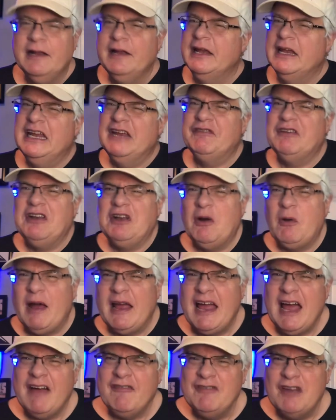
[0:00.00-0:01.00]
even though I
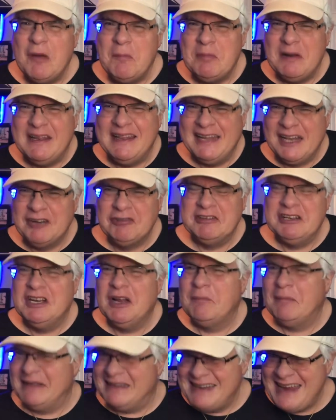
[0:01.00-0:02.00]
have literally
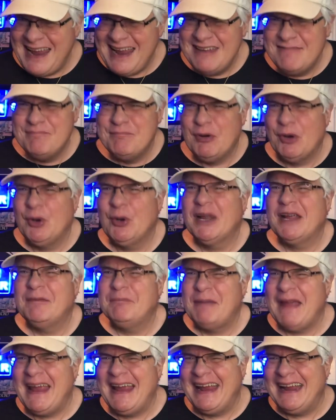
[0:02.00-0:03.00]
number 10 burning
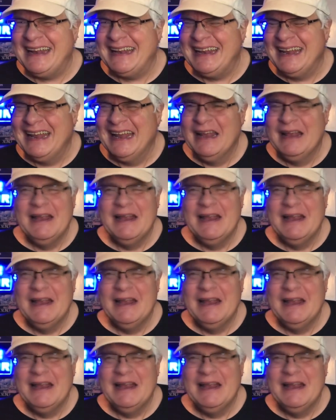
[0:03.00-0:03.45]
pain